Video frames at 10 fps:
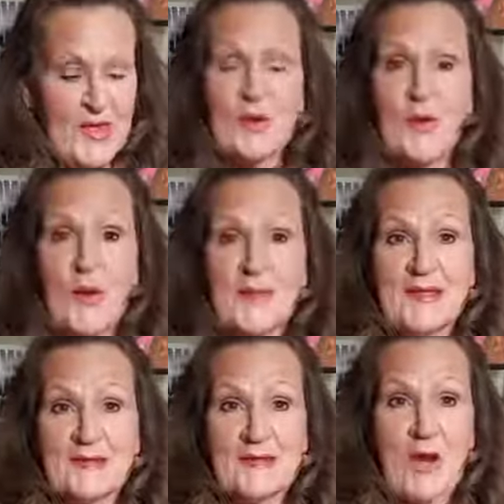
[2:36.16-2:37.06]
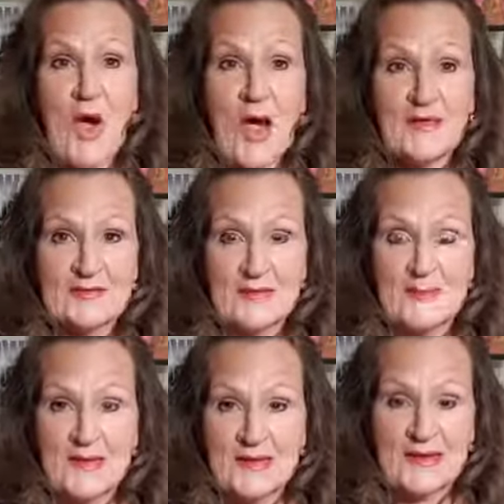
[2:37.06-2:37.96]
Go out making an awesome
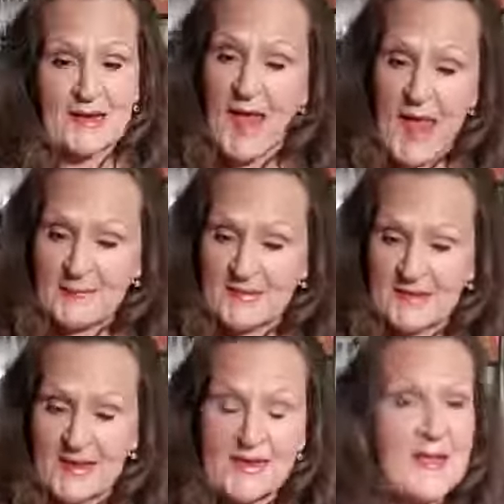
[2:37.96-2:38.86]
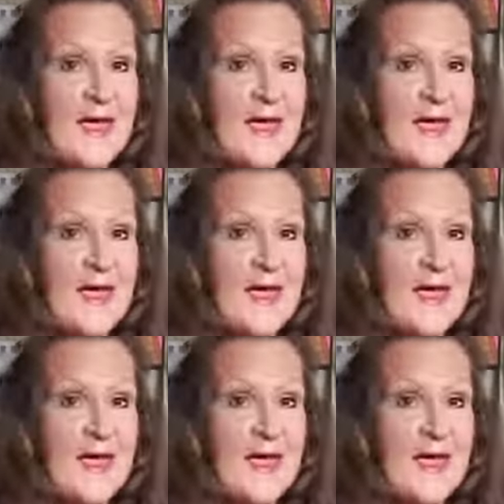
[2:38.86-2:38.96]
Monday and a happy day.